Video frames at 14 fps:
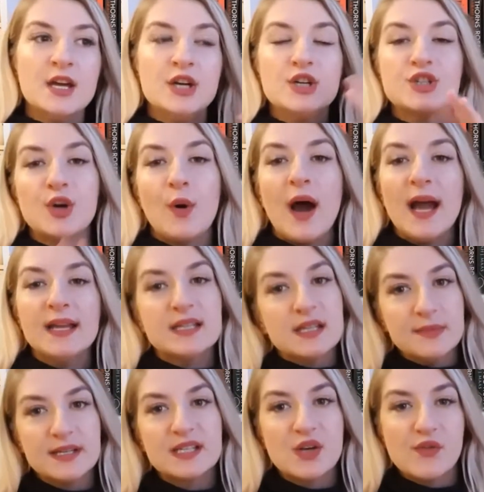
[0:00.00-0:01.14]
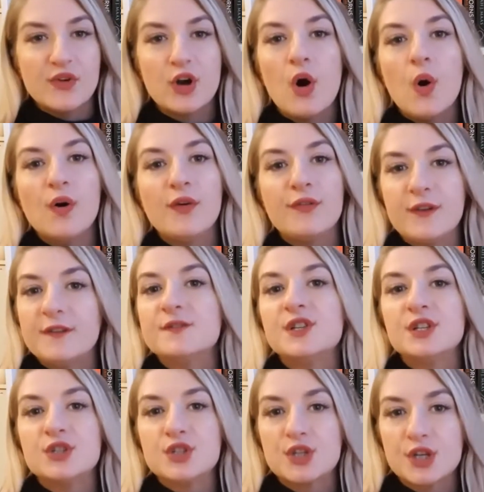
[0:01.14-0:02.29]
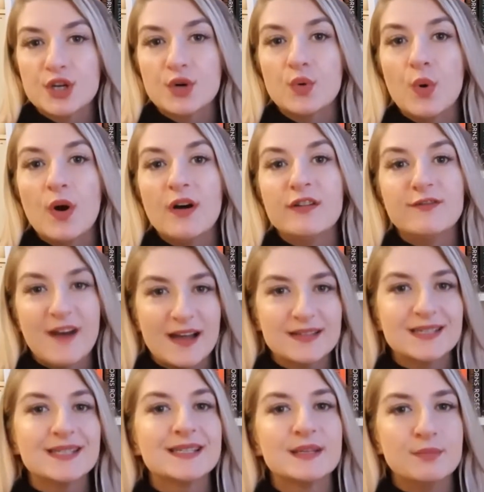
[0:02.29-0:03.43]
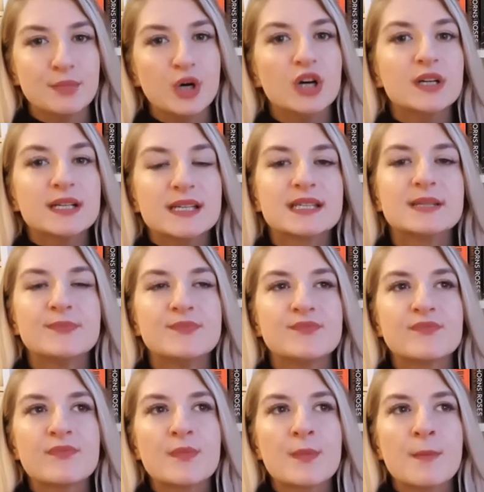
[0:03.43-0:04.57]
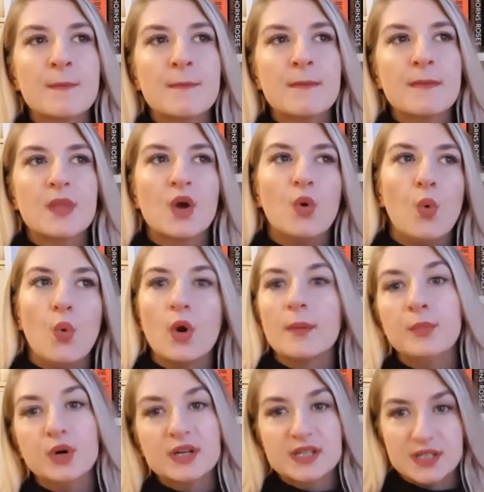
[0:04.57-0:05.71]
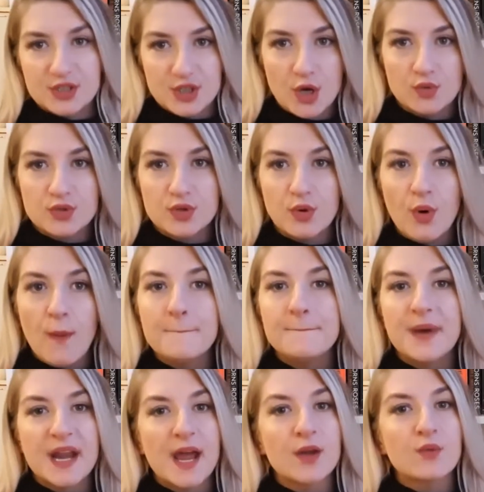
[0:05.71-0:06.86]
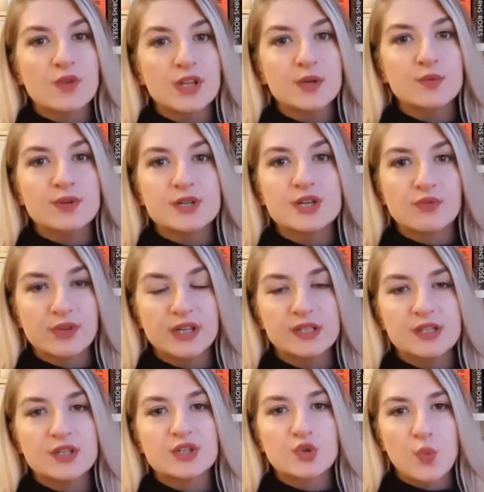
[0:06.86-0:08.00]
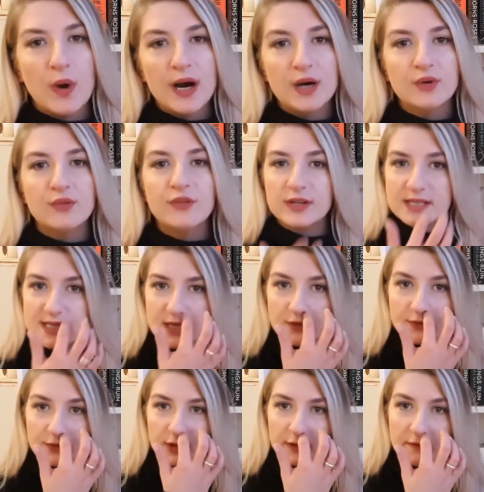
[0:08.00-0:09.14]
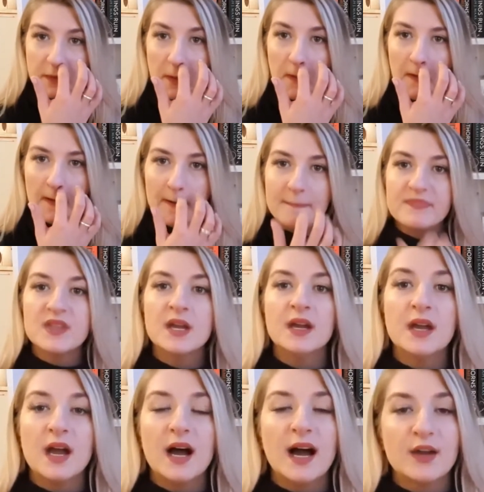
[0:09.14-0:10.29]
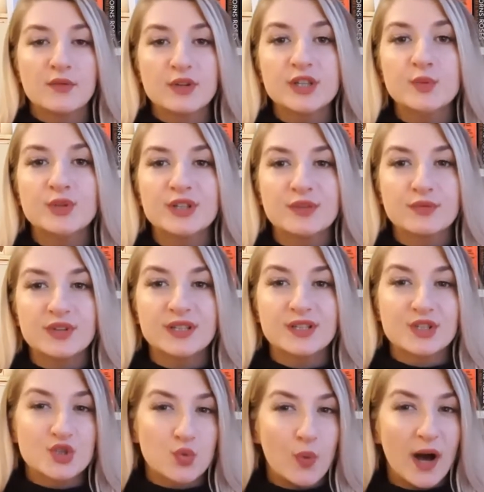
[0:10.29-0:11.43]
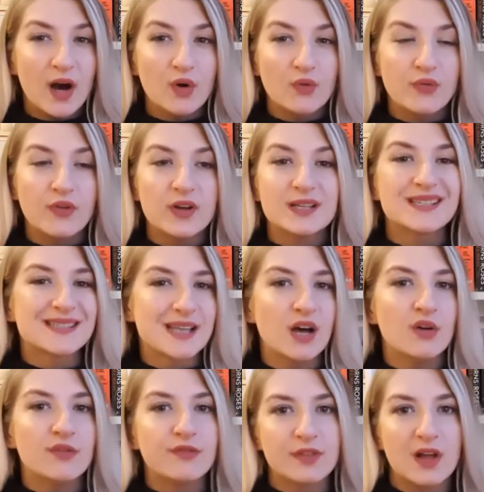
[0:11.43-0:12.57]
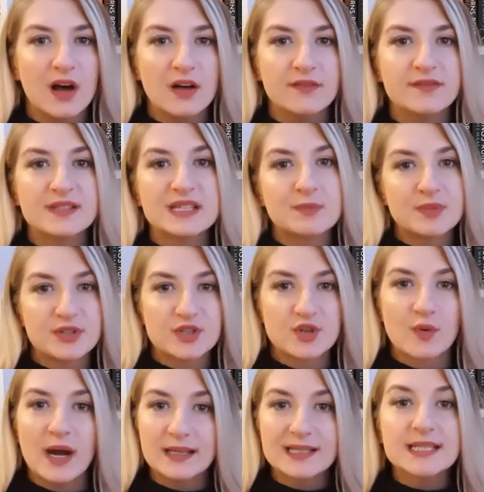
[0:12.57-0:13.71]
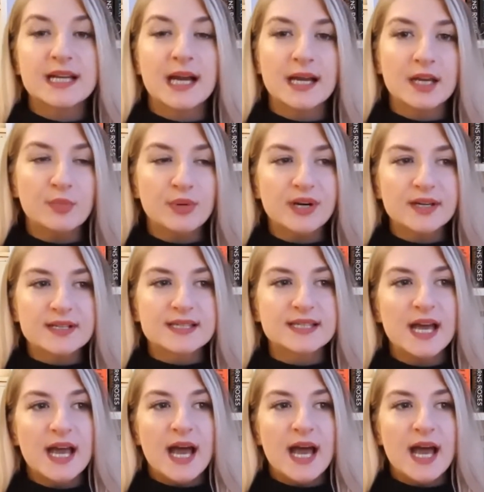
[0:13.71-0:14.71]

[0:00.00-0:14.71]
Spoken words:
so I set myself a goal of 52 fantasy books or books in total, but I really want to read 12 self-love, ooh, I really want to read 12 self-love spirituality kind of books,